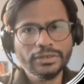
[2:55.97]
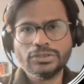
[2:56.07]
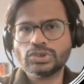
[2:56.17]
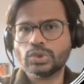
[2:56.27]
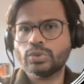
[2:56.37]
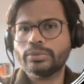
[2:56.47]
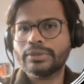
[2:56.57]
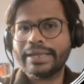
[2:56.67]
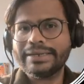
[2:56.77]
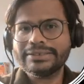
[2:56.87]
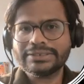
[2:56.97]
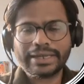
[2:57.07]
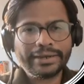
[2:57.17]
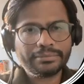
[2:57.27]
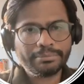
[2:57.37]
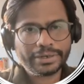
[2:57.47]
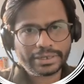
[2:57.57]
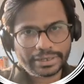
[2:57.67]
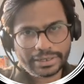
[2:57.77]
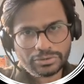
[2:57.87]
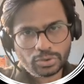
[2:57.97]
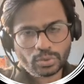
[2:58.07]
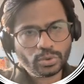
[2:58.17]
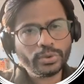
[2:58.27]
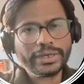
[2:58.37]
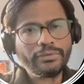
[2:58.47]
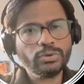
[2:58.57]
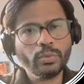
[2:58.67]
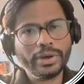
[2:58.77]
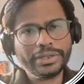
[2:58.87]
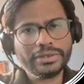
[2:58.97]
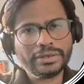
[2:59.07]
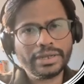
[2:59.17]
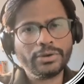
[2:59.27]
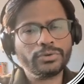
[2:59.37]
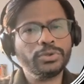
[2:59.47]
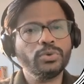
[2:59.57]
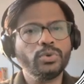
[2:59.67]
So that is, and but again, you don't have to worry, you